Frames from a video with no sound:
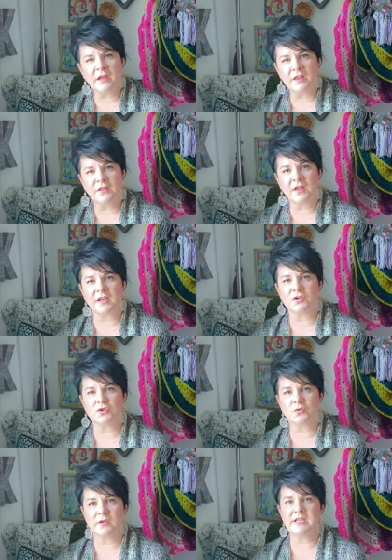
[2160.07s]
with and
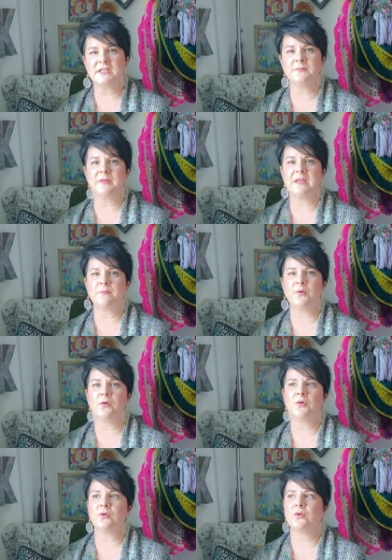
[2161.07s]
treat
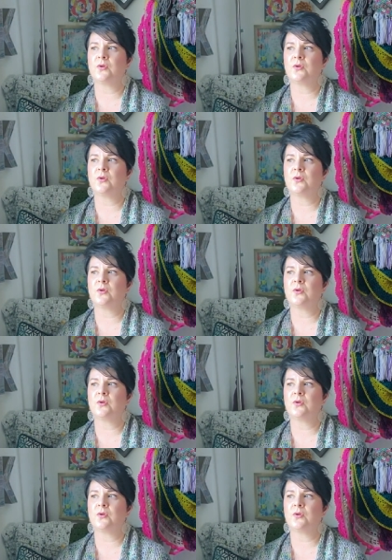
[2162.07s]
people